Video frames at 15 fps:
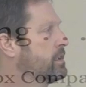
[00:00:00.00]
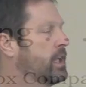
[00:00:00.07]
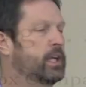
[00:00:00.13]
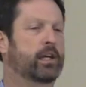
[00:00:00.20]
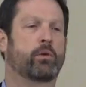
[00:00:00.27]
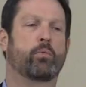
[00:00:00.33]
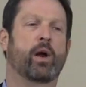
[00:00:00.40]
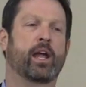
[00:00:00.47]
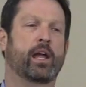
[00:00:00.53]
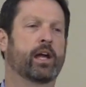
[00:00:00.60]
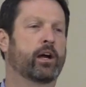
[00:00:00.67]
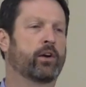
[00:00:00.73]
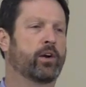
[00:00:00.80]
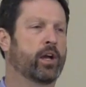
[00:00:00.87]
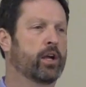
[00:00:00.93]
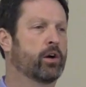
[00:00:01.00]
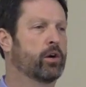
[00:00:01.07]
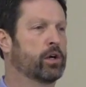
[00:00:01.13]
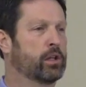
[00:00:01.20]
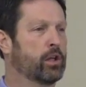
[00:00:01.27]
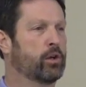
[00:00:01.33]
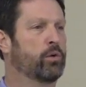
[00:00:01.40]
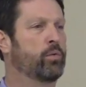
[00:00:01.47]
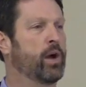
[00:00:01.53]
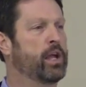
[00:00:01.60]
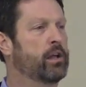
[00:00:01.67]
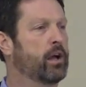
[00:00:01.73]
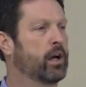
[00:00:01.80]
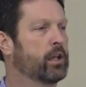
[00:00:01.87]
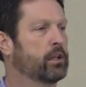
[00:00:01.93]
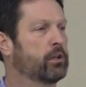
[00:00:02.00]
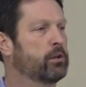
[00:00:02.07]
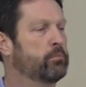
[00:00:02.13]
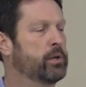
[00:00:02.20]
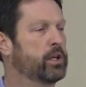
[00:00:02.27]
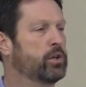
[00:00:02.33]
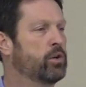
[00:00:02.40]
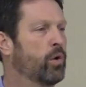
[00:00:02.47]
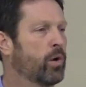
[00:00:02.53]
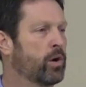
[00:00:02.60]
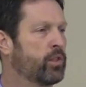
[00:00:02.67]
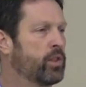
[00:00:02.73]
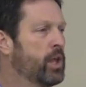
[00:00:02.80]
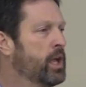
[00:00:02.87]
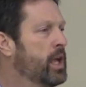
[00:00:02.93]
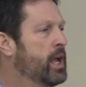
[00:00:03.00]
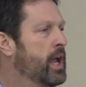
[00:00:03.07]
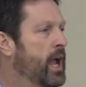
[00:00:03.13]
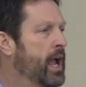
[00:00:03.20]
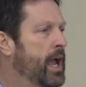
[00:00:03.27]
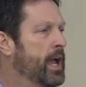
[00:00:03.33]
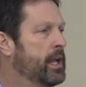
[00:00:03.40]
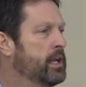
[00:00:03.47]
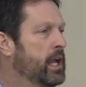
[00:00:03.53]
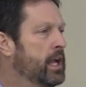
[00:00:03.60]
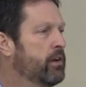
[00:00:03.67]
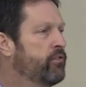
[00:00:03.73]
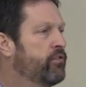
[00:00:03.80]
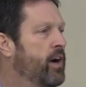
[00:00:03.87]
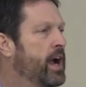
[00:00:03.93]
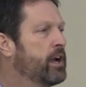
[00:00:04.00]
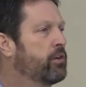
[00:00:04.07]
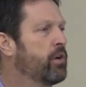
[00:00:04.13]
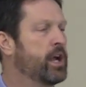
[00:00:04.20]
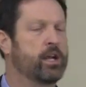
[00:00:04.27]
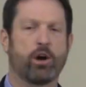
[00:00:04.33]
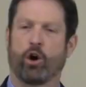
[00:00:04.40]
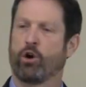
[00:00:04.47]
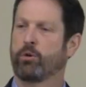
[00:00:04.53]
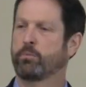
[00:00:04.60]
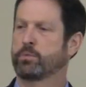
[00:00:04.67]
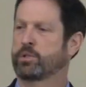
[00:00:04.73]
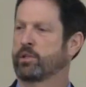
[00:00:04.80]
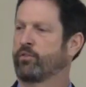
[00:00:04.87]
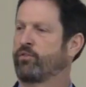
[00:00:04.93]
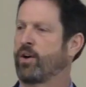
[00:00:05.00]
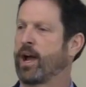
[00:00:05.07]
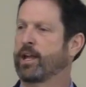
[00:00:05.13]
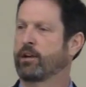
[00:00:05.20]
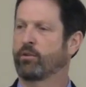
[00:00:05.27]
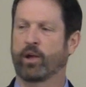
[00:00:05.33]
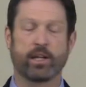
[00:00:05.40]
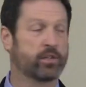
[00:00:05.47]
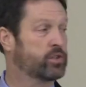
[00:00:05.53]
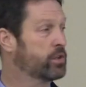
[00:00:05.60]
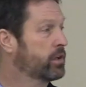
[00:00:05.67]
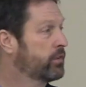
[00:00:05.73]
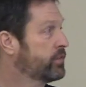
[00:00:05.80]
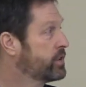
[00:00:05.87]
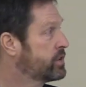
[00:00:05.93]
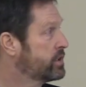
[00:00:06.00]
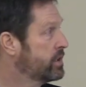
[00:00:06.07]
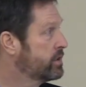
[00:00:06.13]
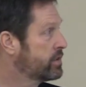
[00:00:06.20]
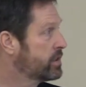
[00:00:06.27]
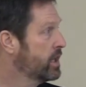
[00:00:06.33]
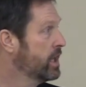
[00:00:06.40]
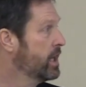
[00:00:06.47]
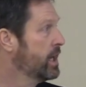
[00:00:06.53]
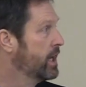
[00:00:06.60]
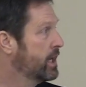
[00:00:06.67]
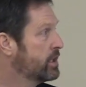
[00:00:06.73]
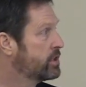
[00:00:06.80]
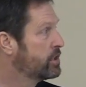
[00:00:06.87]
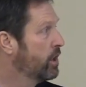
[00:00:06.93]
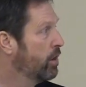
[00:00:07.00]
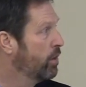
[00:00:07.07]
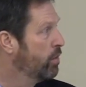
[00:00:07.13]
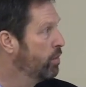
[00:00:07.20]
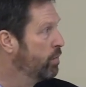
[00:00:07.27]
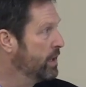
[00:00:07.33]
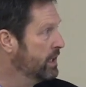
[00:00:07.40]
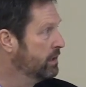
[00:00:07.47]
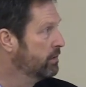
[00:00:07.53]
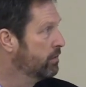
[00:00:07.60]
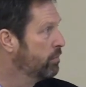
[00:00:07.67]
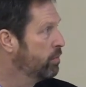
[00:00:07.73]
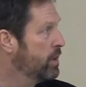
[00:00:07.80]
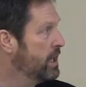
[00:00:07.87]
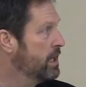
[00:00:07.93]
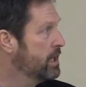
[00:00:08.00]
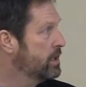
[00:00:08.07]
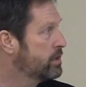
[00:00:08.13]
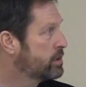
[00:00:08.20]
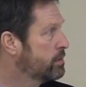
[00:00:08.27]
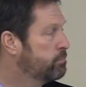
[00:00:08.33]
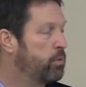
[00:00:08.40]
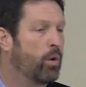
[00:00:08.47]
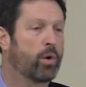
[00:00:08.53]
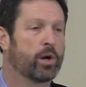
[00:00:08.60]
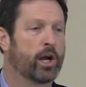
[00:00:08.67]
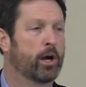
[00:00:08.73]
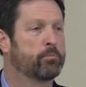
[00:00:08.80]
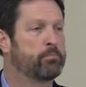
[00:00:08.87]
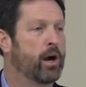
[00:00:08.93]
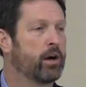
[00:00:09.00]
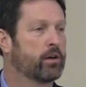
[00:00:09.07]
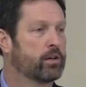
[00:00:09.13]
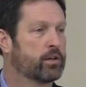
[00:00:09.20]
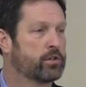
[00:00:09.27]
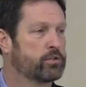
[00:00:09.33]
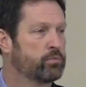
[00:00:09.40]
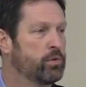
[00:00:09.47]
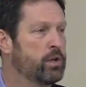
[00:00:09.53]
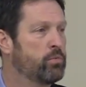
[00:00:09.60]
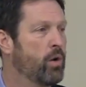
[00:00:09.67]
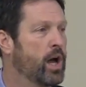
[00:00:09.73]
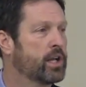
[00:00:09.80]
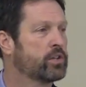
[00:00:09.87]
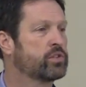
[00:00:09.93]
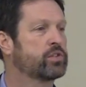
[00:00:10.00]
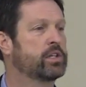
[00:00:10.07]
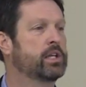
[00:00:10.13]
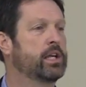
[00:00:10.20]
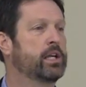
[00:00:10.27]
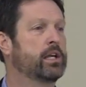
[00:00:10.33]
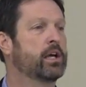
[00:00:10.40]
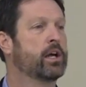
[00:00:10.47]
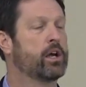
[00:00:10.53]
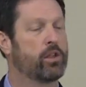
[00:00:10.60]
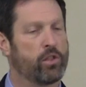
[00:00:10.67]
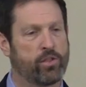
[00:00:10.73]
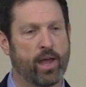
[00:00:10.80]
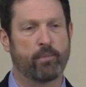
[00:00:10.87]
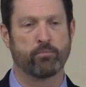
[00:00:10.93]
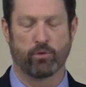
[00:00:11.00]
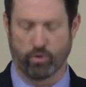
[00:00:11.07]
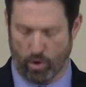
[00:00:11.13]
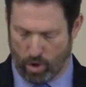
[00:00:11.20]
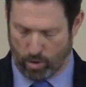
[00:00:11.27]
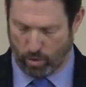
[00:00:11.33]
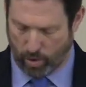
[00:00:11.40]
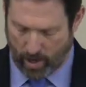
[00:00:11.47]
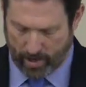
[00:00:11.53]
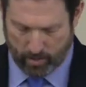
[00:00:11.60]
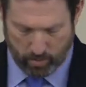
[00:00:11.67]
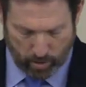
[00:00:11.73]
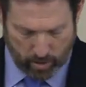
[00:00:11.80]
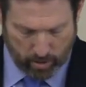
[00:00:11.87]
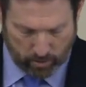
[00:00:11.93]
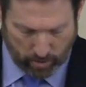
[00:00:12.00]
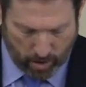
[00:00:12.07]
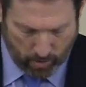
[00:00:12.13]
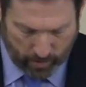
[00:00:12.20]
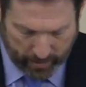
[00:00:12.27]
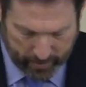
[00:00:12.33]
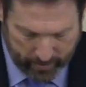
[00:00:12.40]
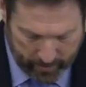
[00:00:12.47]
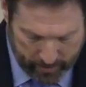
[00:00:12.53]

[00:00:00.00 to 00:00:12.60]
Lincoln Way area or a little bit north and find great homes and find great services. And so we support our partners. We want to see them grow like we're growing.